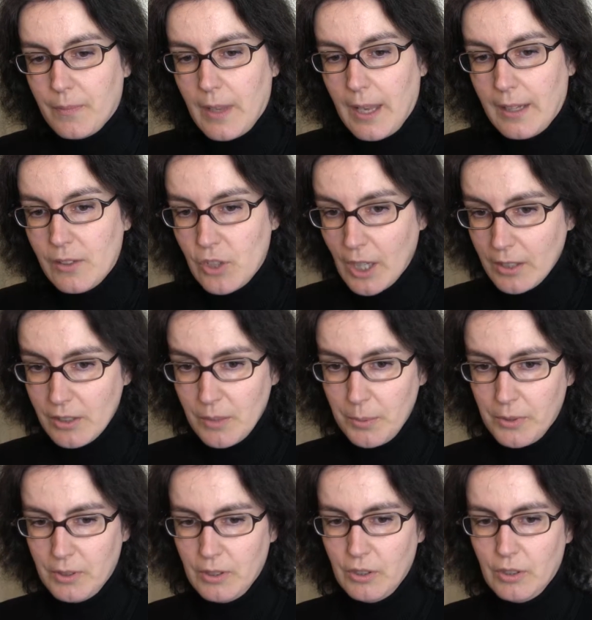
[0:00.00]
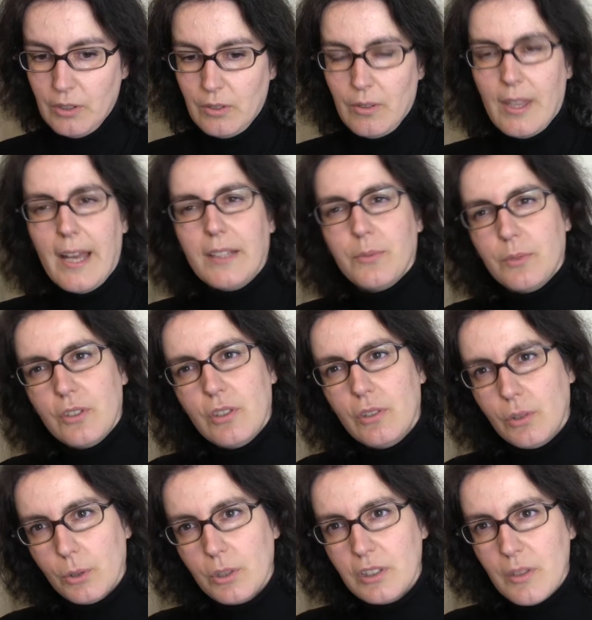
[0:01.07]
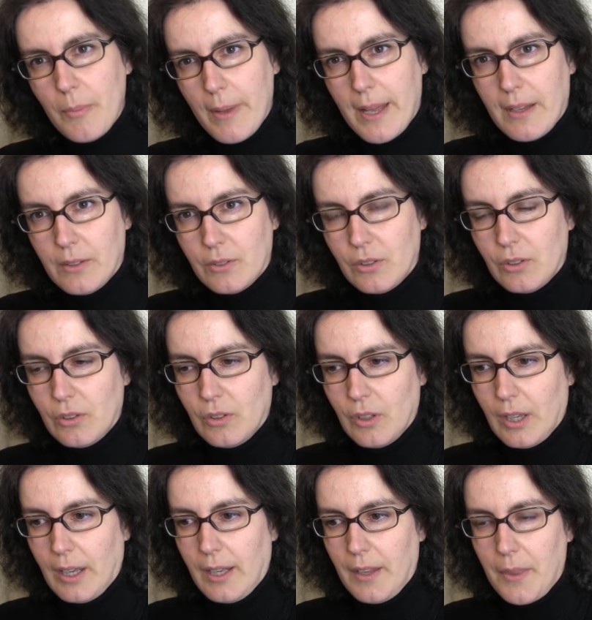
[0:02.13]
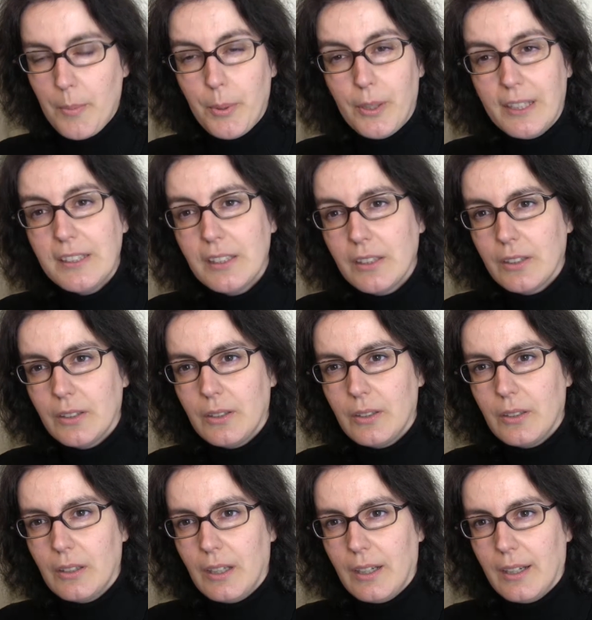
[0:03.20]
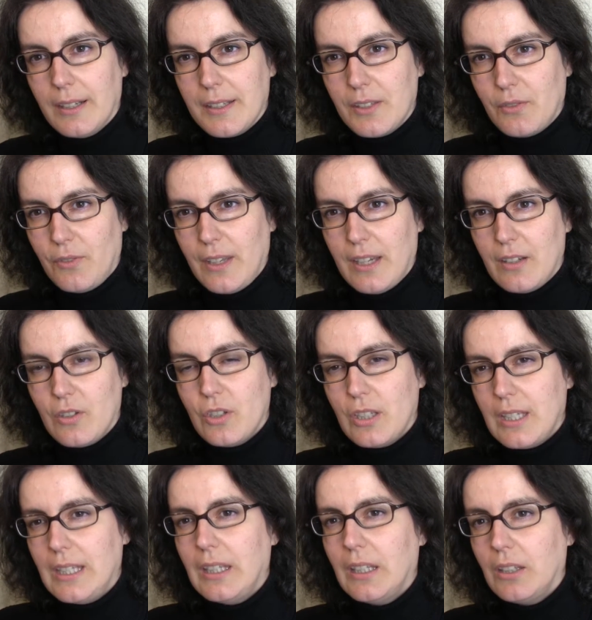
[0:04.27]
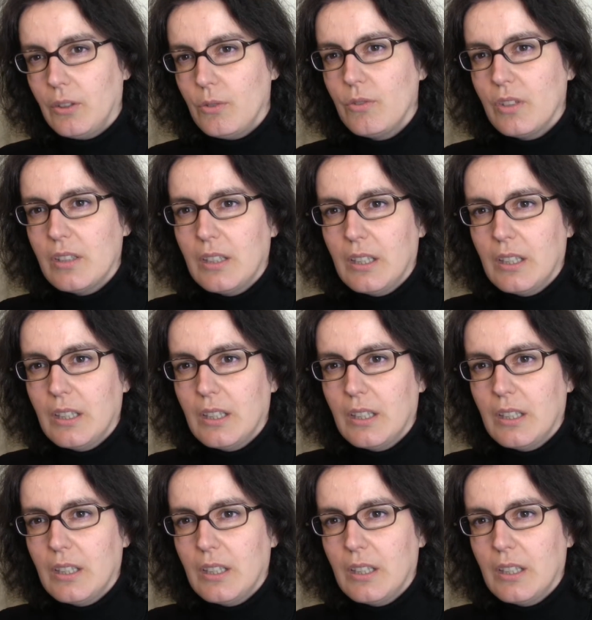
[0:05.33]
In juxtaposition to that, when she talks about the political sphere, she uses